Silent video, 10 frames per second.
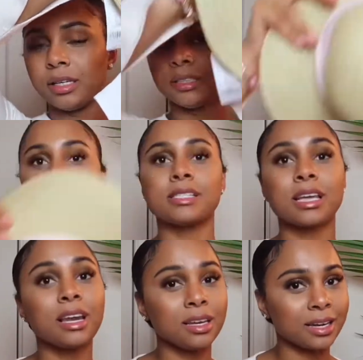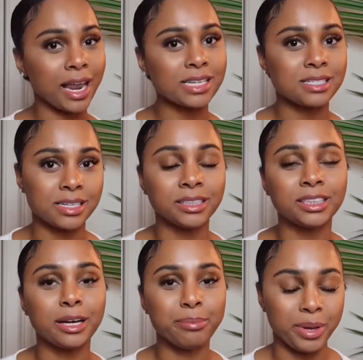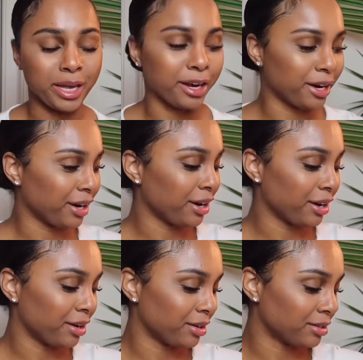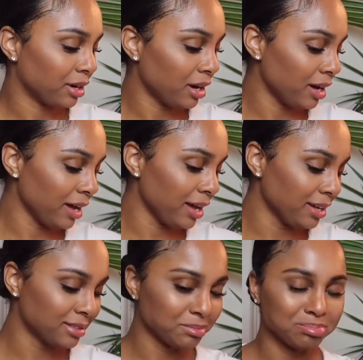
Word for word: She's going to look like such a big girl. Oh!